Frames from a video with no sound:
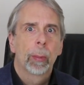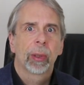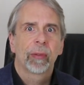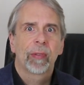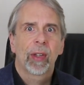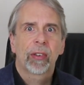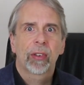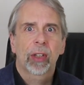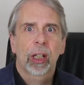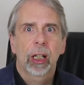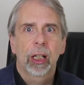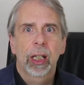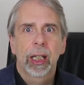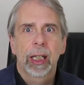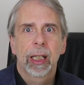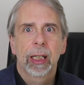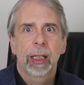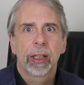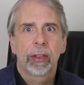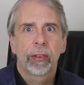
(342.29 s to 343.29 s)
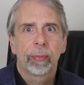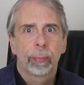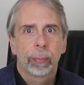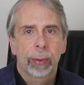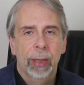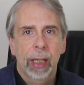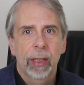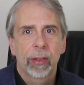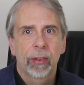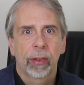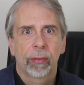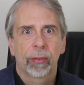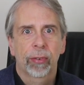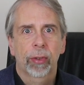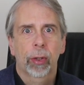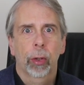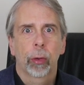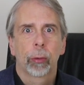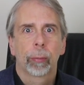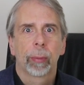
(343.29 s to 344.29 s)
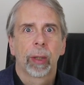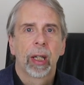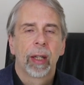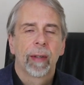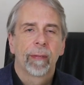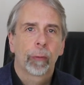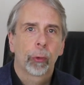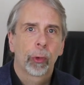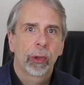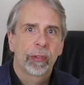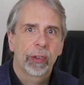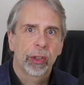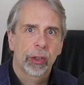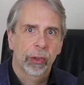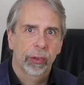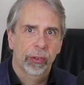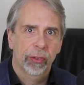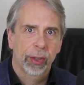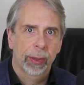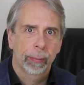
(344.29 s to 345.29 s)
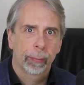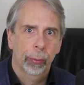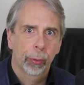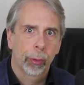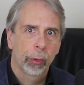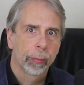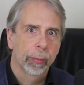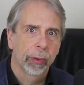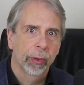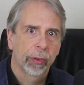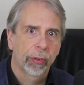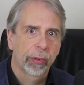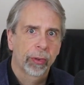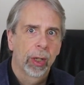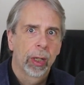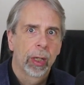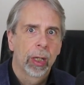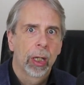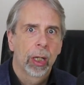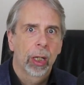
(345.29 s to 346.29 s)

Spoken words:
but there's clearly plenty of scope for efficiency improvements.